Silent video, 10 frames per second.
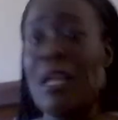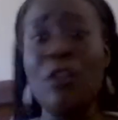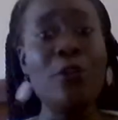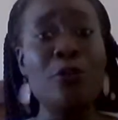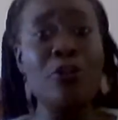
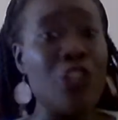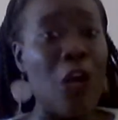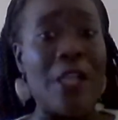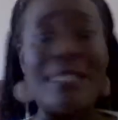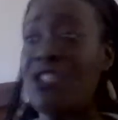little
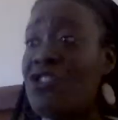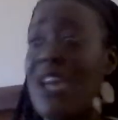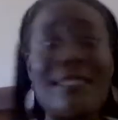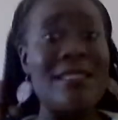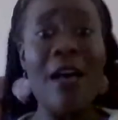shirts
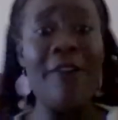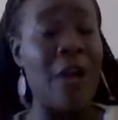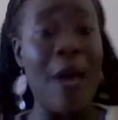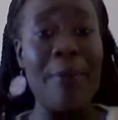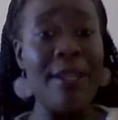just a
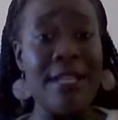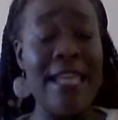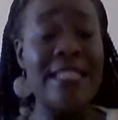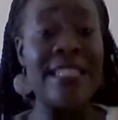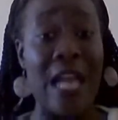couple of
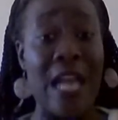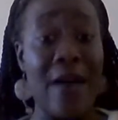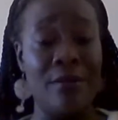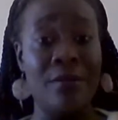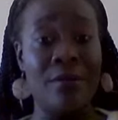days ago.
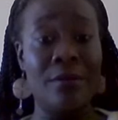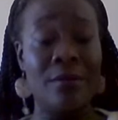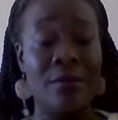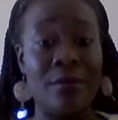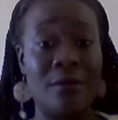
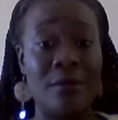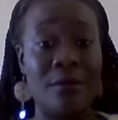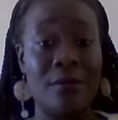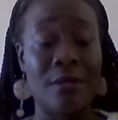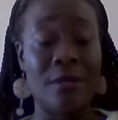
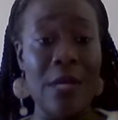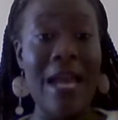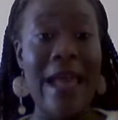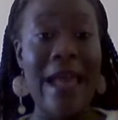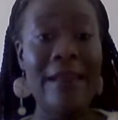
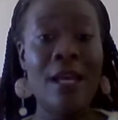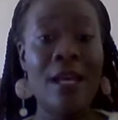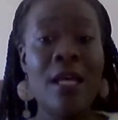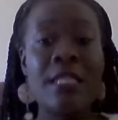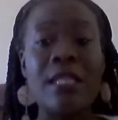Okay?
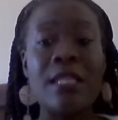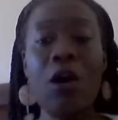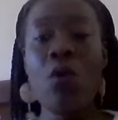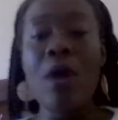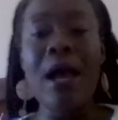
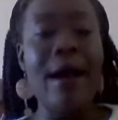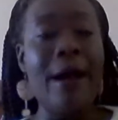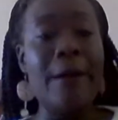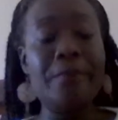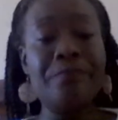So
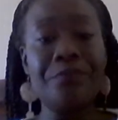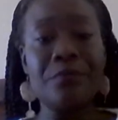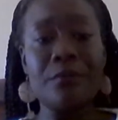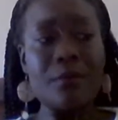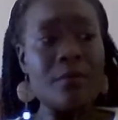
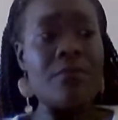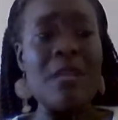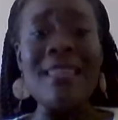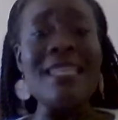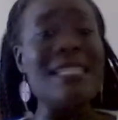
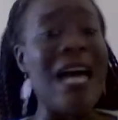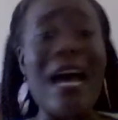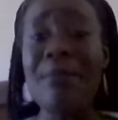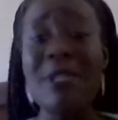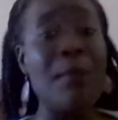the
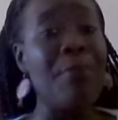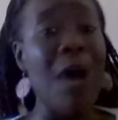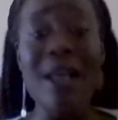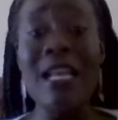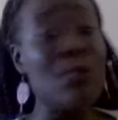time is
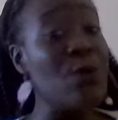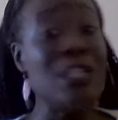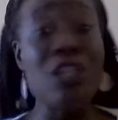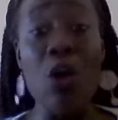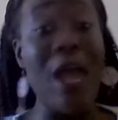upon us.
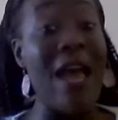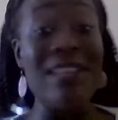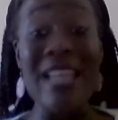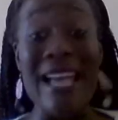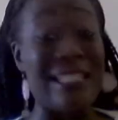We don't
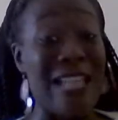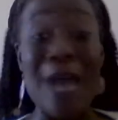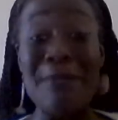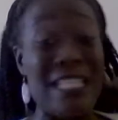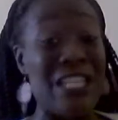have a lot of
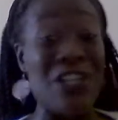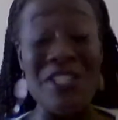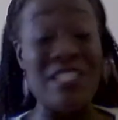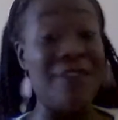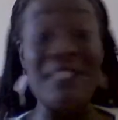time to get
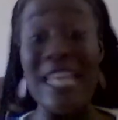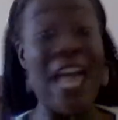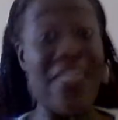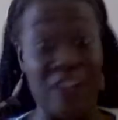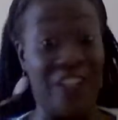our stuff
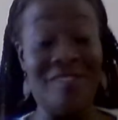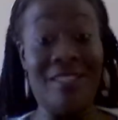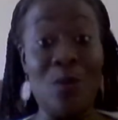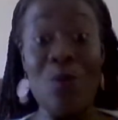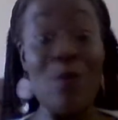together.
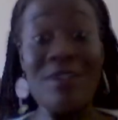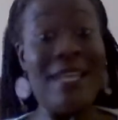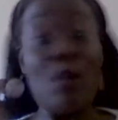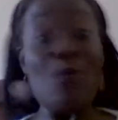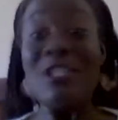
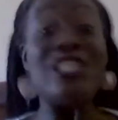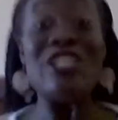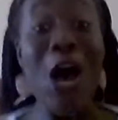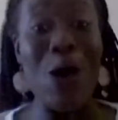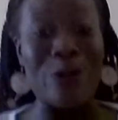We just
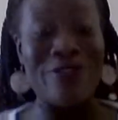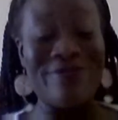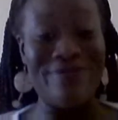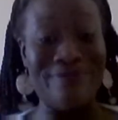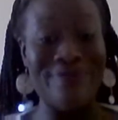don't.
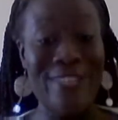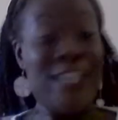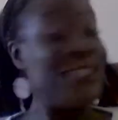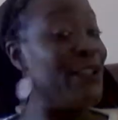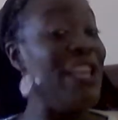
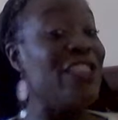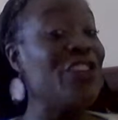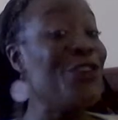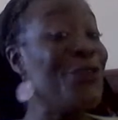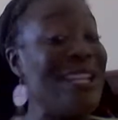So either you're going